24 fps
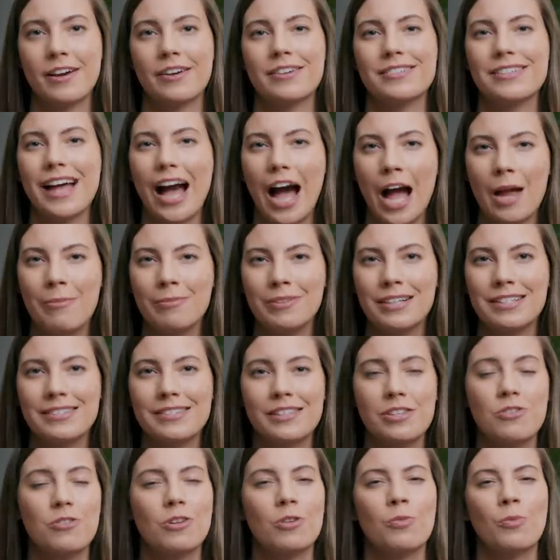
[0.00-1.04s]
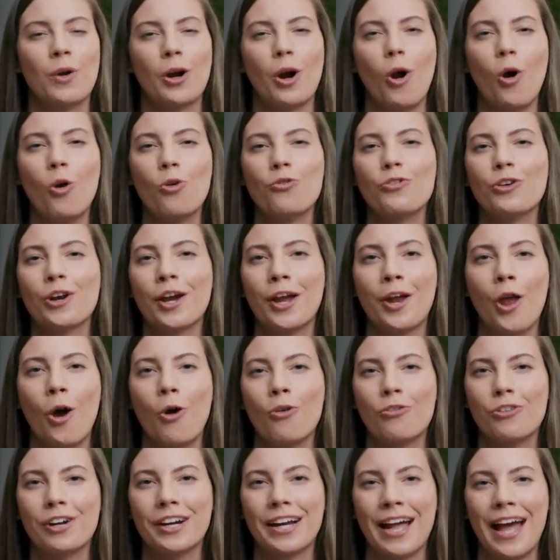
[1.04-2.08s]
that are timeless that you can wear over and
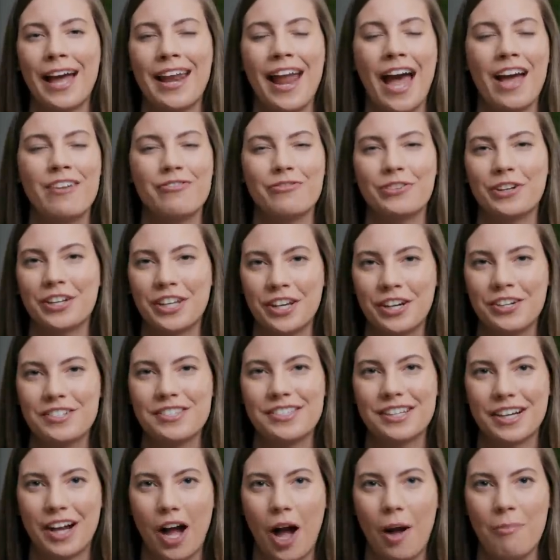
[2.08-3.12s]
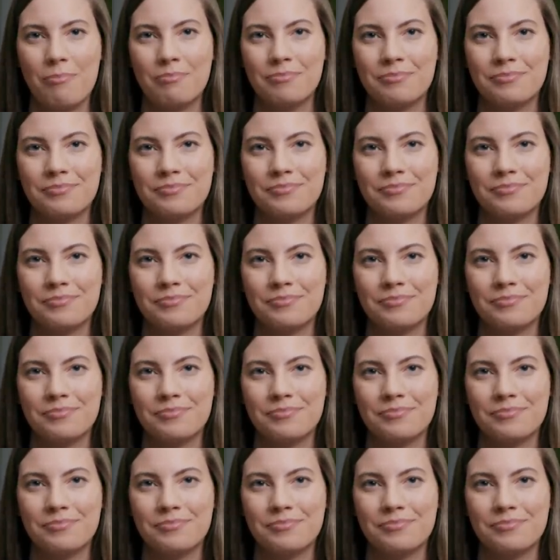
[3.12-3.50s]
over again and for years to come.